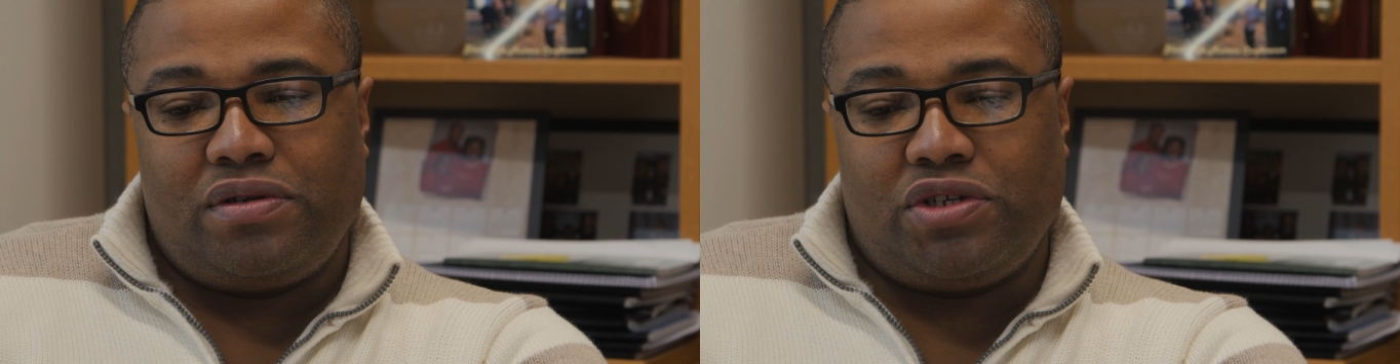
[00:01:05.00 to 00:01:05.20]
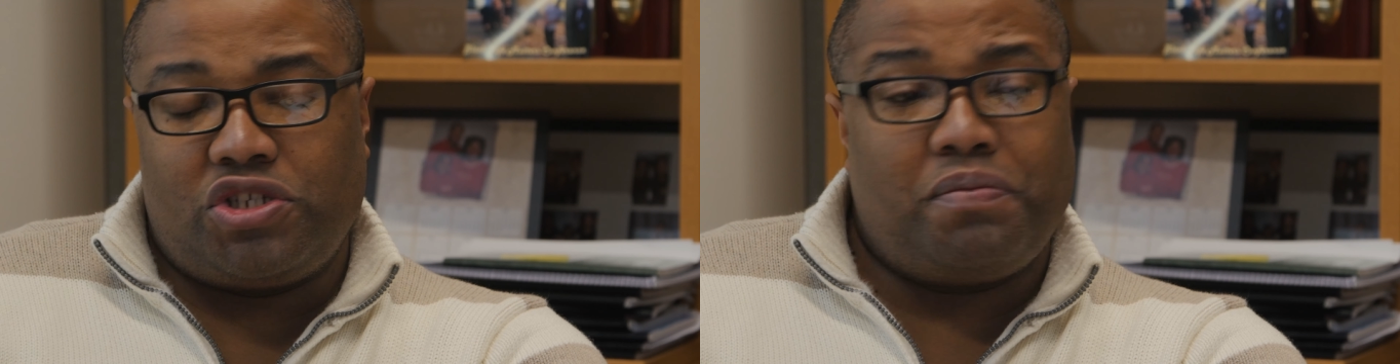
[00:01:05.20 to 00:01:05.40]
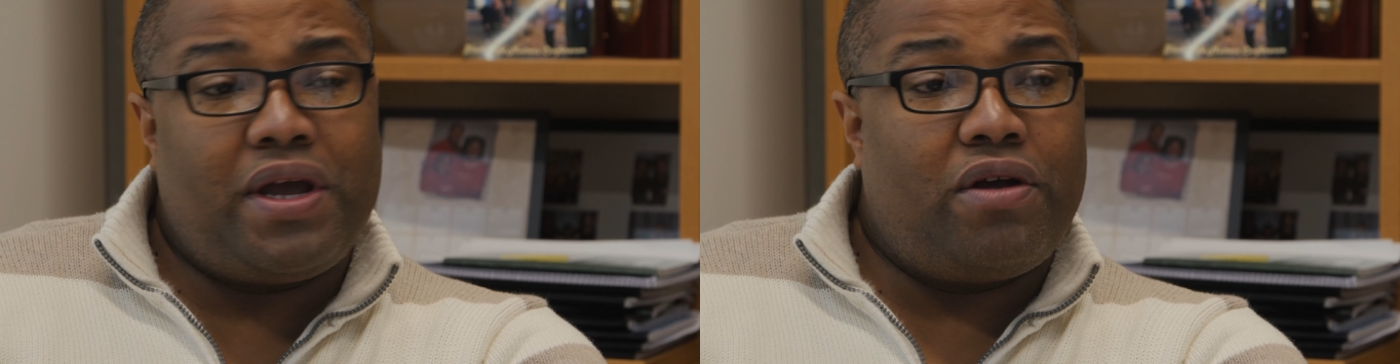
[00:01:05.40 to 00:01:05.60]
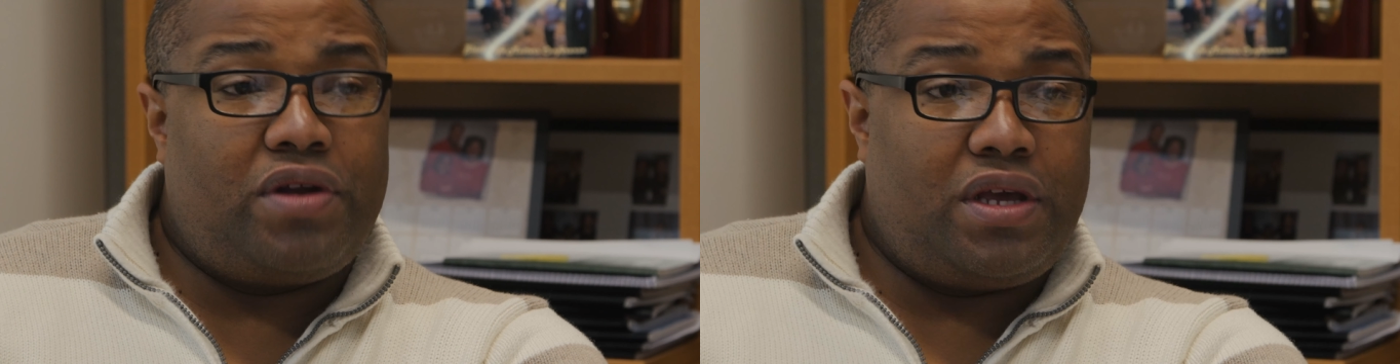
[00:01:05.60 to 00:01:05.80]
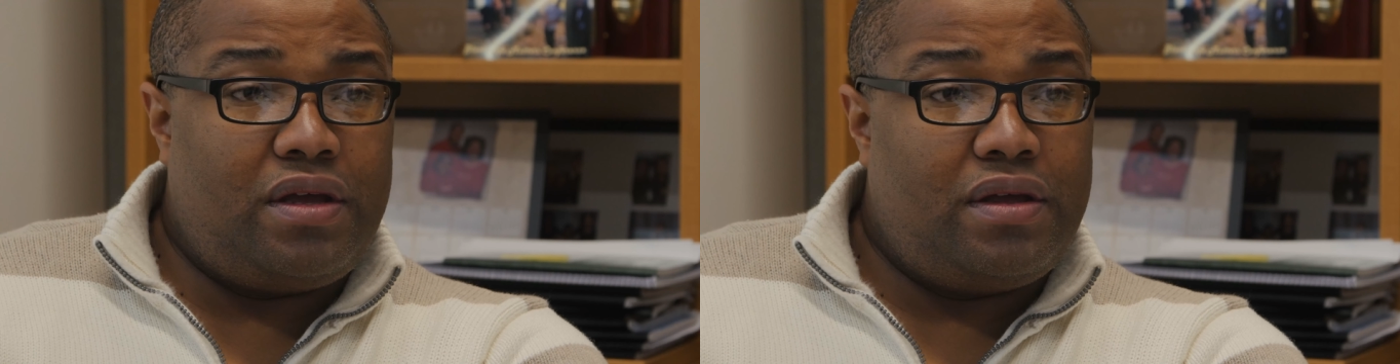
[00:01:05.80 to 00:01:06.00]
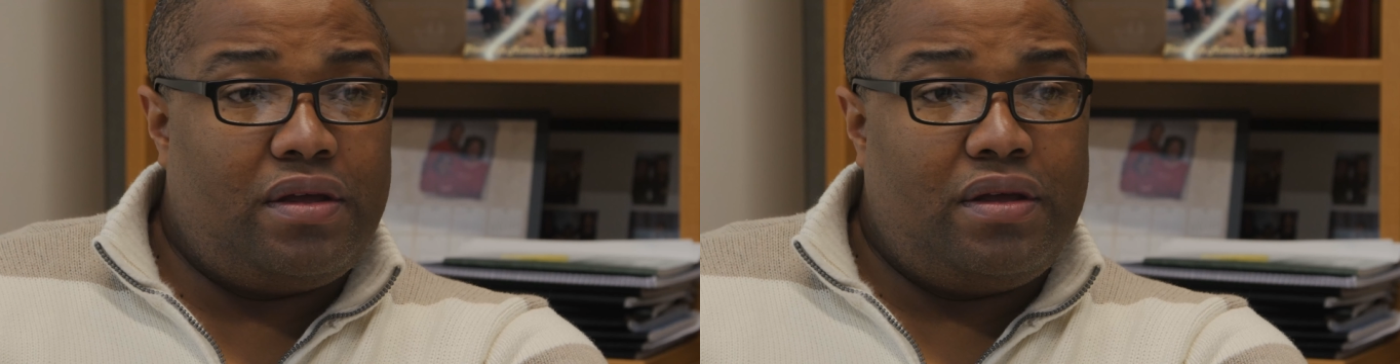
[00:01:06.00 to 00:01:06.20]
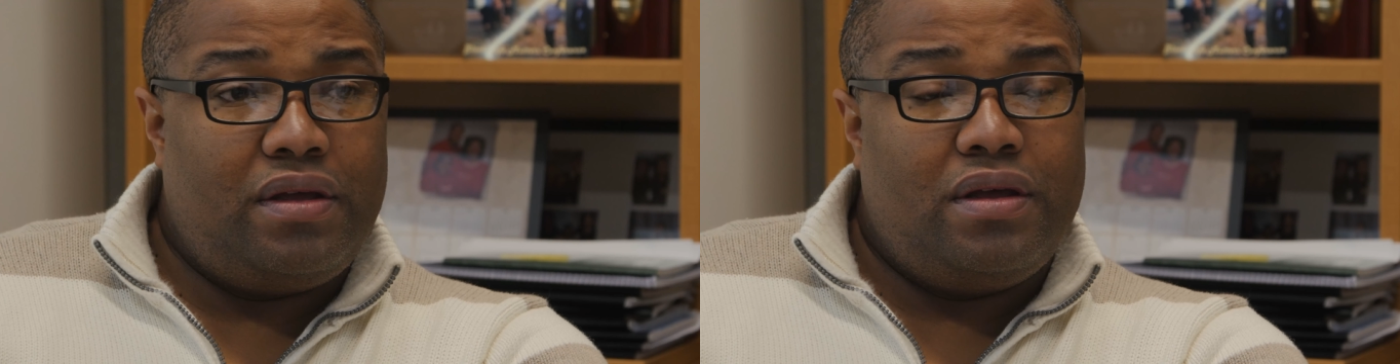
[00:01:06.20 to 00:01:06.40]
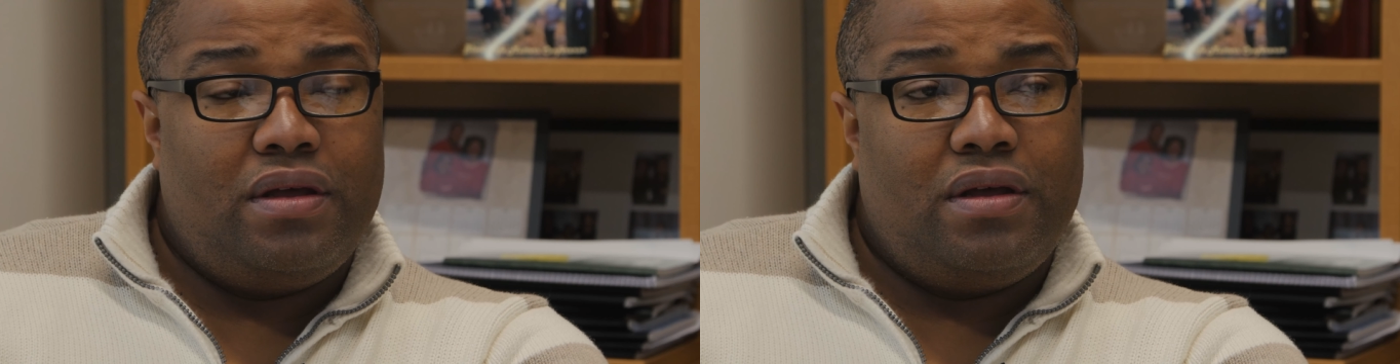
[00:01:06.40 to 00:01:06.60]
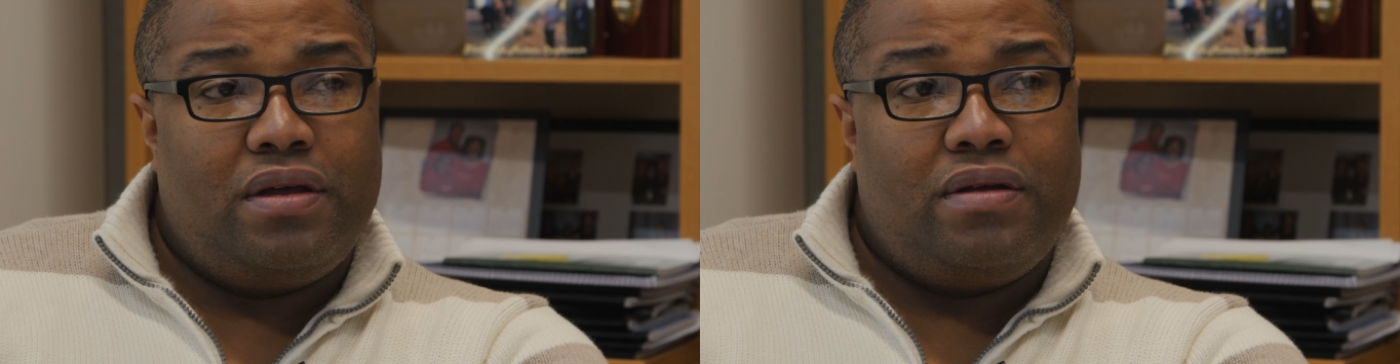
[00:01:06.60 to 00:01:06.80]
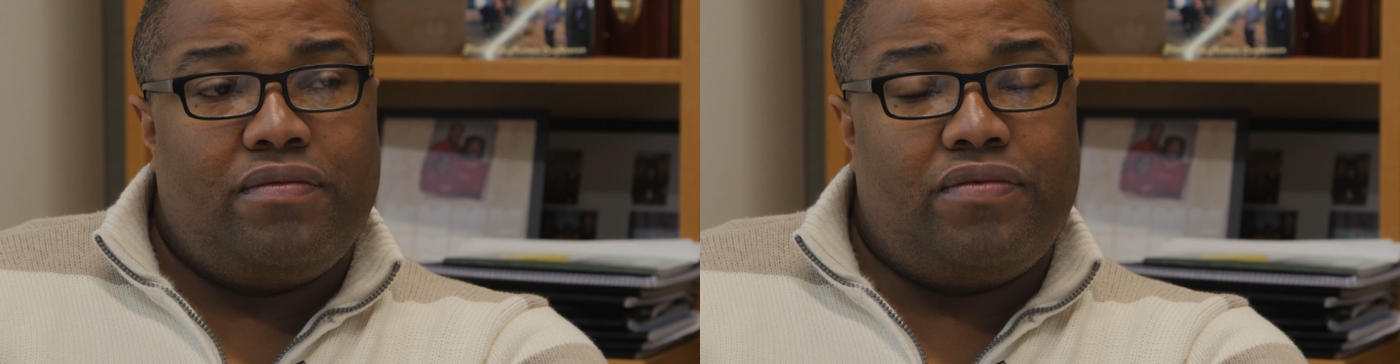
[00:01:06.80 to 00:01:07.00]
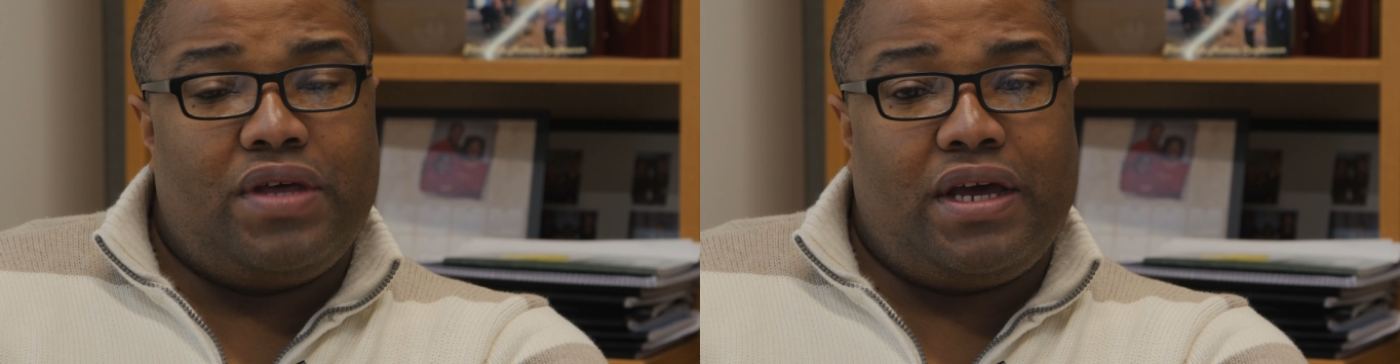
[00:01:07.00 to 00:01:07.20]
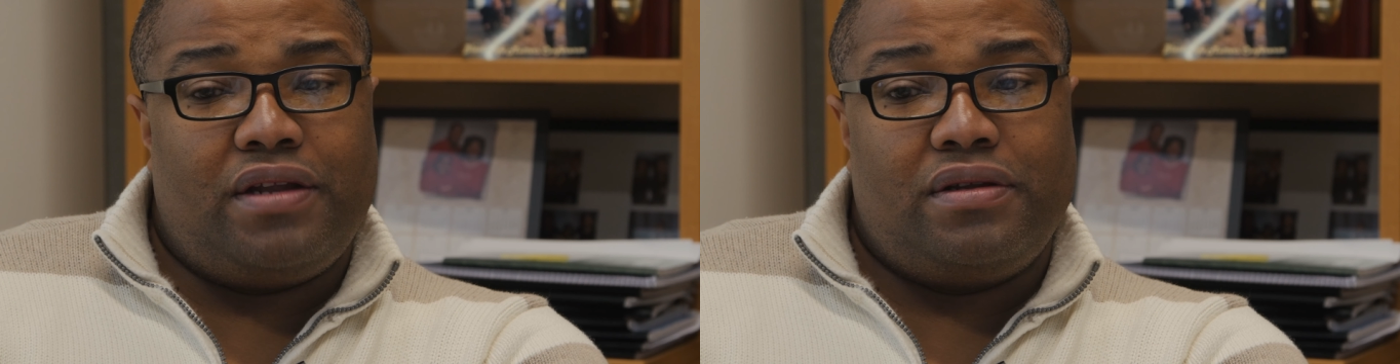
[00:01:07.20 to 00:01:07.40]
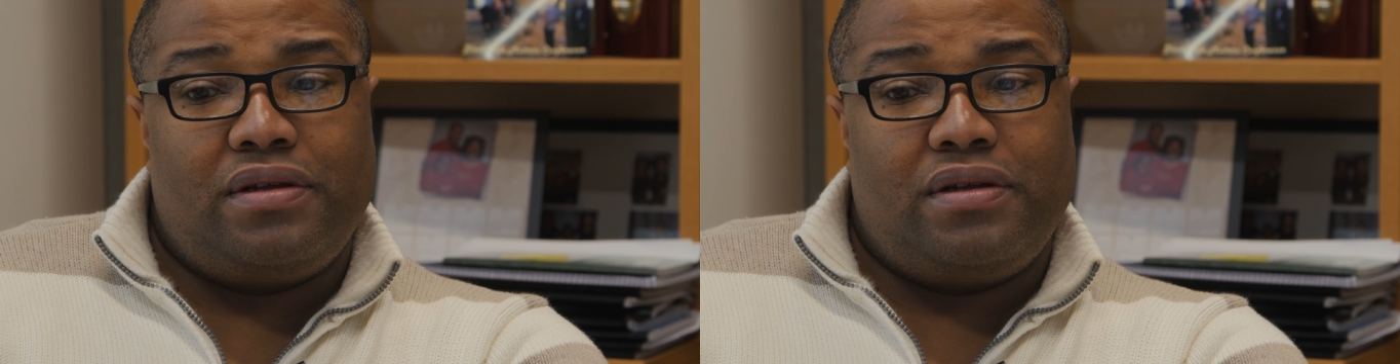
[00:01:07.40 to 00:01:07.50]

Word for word: disparity that